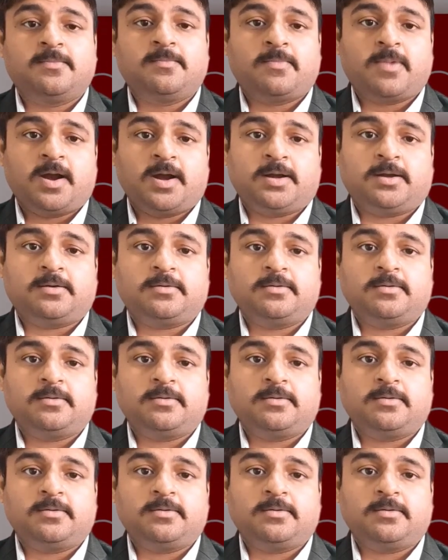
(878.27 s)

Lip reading: but